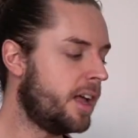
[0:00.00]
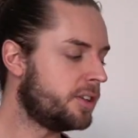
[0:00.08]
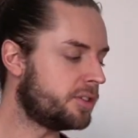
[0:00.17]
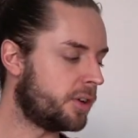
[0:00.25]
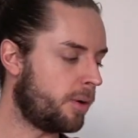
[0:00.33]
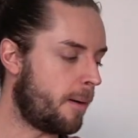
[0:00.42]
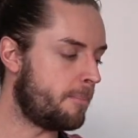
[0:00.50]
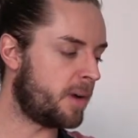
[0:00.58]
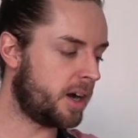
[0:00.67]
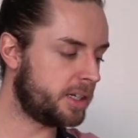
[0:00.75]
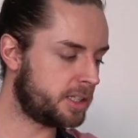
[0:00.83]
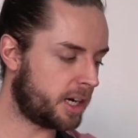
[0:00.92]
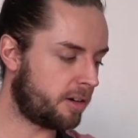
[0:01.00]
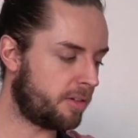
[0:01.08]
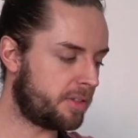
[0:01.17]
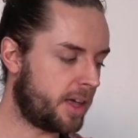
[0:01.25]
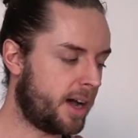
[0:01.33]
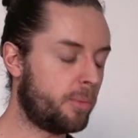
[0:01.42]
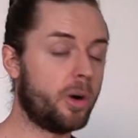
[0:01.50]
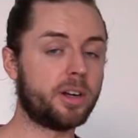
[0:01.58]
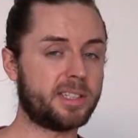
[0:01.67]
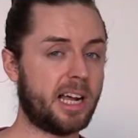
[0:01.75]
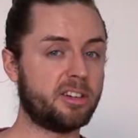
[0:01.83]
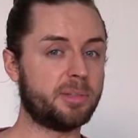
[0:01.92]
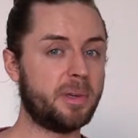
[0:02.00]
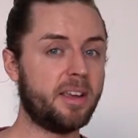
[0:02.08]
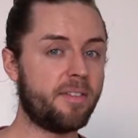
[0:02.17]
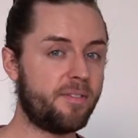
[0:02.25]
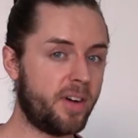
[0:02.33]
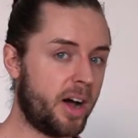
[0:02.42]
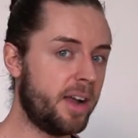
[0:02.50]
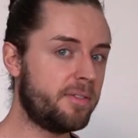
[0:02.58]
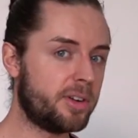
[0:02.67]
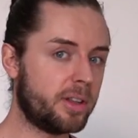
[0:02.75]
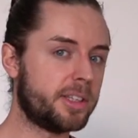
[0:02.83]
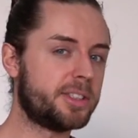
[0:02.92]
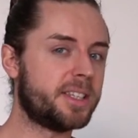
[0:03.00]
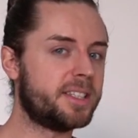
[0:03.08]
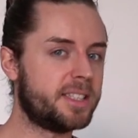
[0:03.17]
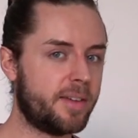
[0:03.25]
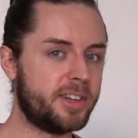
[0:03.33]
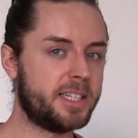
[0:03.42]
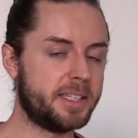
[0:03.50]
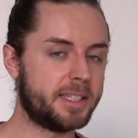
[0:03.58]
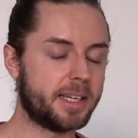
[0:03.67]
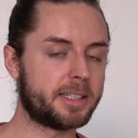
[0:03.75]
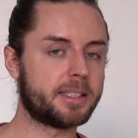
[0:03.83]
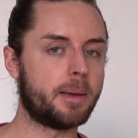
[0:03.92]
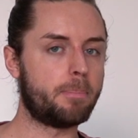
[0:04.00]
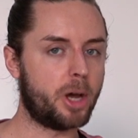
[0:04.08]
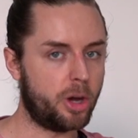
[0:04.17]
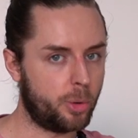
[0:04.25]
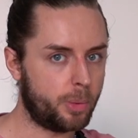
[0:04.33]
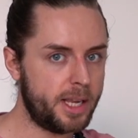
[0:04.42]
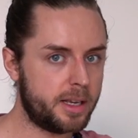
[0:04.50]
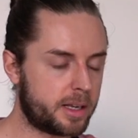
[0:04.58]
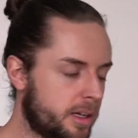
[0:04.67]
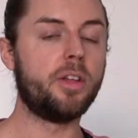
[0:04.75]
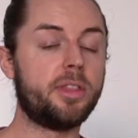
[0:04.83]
So my share of that works out to be $5.76 per week.